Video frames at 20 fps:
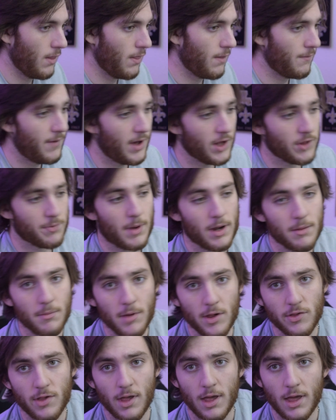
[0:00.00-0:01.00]
The Fox Body
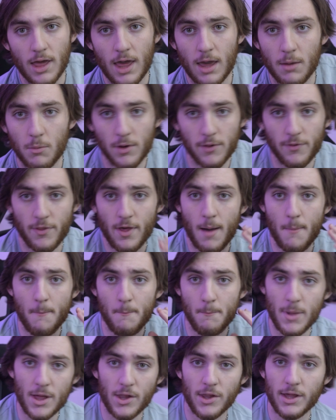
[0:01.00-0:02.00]
Mustang came with a
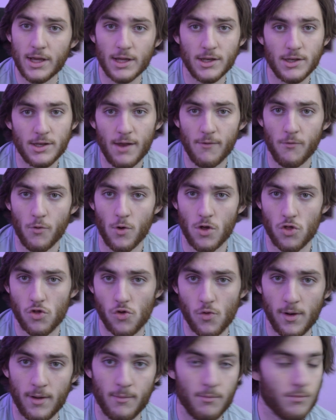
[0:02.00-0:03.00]
million different
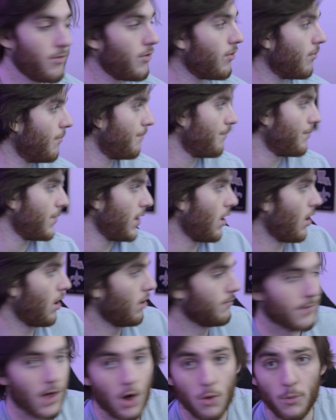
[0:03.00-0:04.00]
trims. Here,
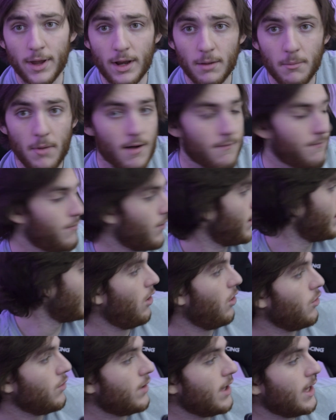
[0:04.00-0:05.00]
I'll read them off for you.
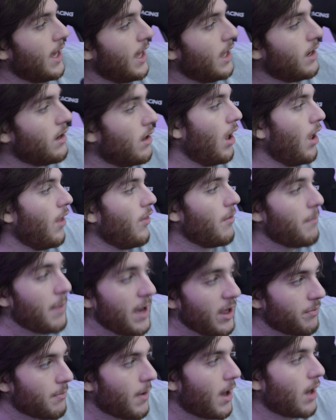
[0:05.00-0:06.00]
You could get the
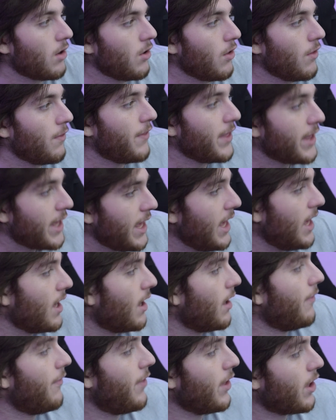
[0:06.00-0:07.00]
base model, the
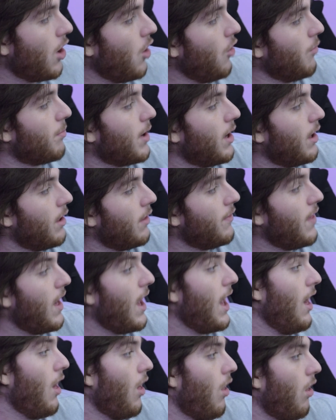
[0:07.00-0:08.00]
Ghia, the Cobra,
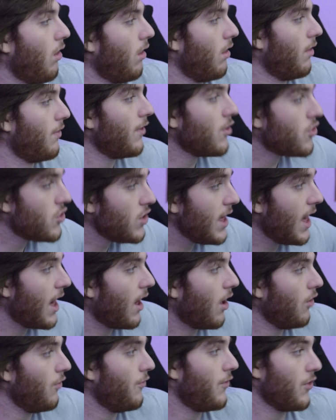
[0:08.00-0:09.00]
the L, the
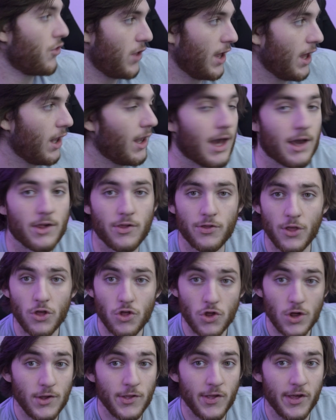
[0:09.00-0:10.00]
GL, the GLX, the
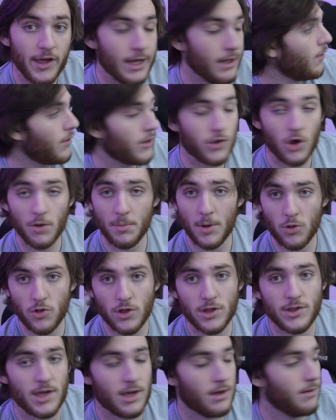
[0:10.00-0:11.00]
GT, the Turbo
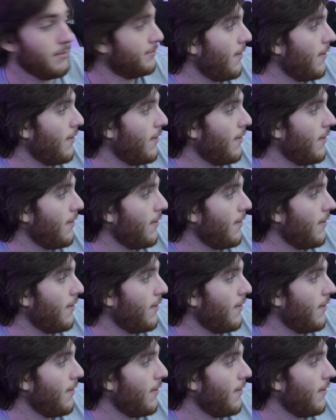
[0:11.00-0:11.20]
GT,